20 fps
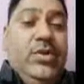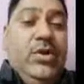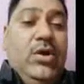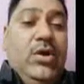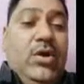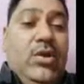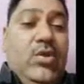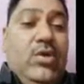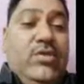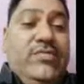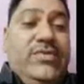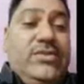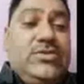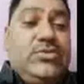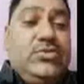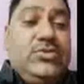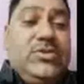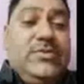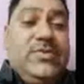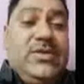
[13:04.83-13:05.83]
along with
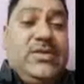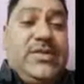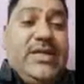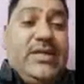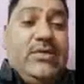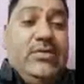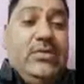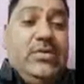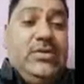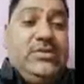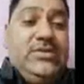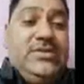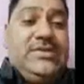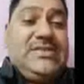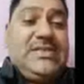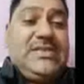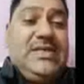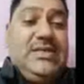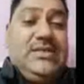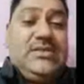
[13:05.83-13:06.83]
suitable technology,
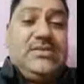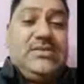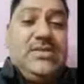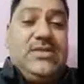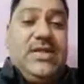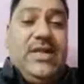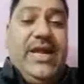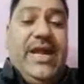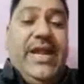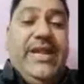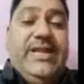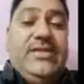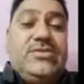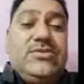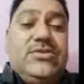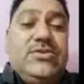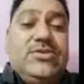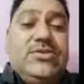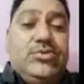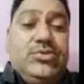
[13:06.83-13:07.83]
skills and
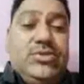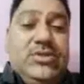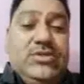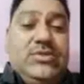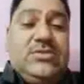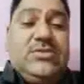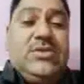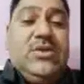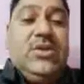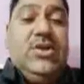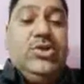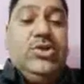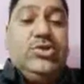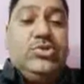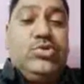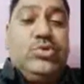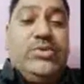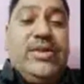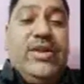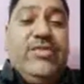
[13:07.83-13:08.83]
institutions,
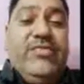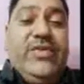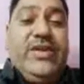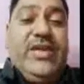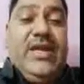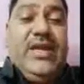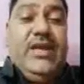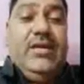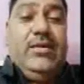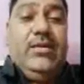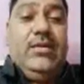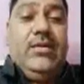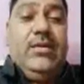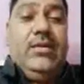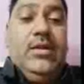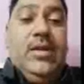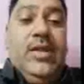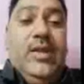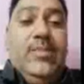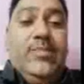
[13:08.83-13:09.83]
so that we can
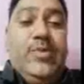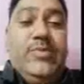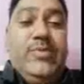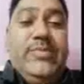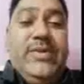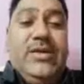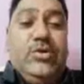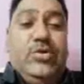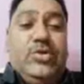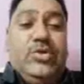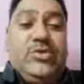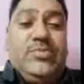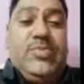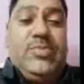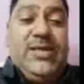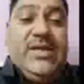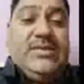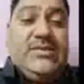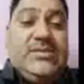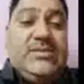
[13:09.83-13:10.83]
implement those
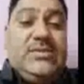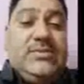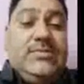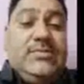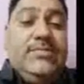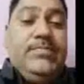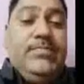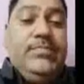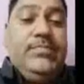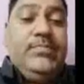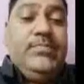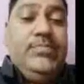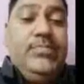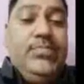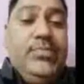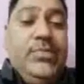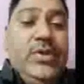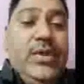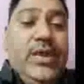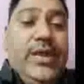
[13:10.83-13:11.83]
plans.
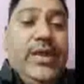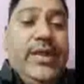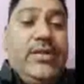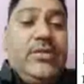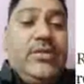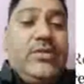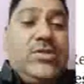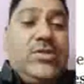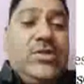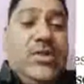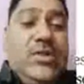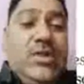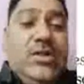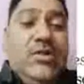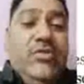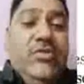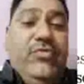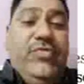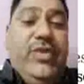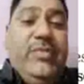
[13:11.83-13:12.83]
And third,
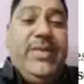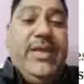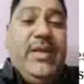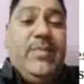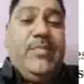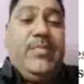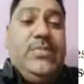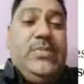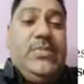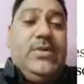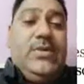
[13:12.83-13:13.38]
we make